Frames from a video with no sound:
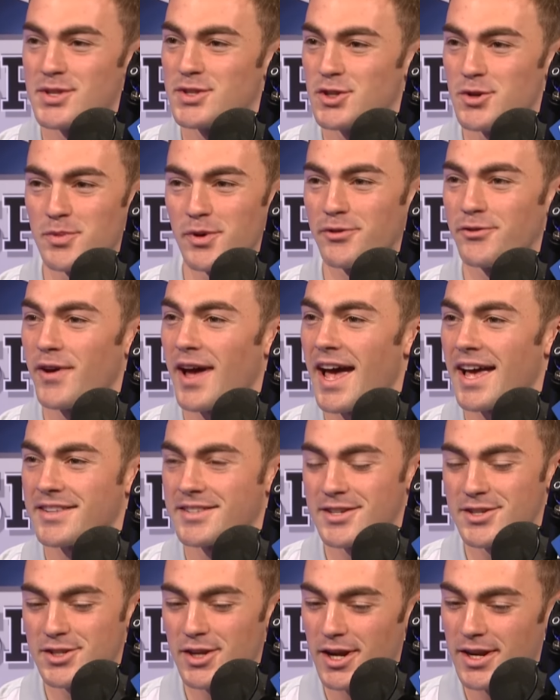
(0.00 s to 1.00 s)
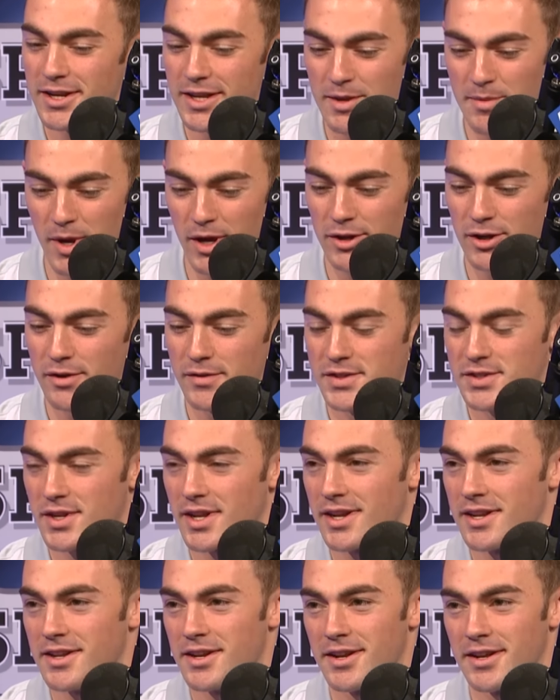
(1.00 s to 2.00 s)
super fast. I just got an email and all of a sudden
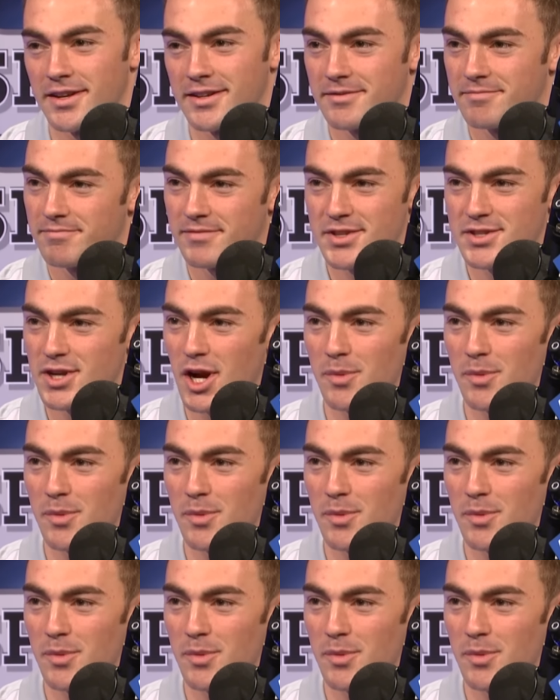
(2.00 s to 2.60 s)
I needed to forget my